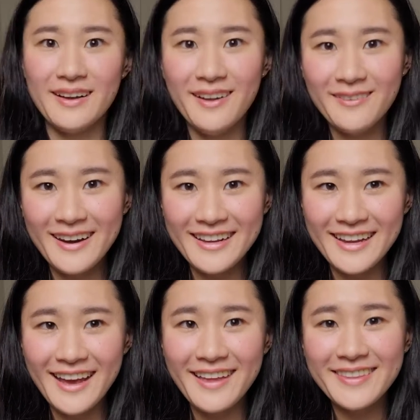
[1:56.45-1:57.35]
Alrighty,
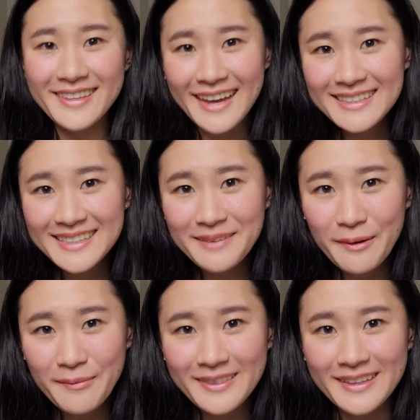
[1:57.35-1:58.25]
and the next item
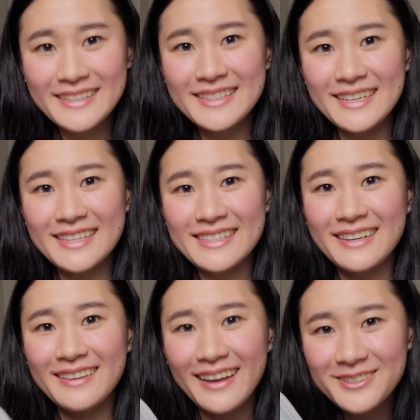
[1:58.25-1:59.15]
on my list is an
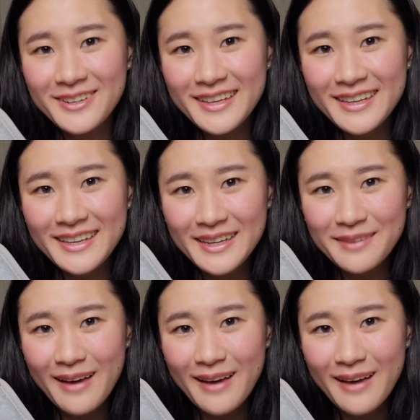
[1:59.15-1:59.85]
electric heating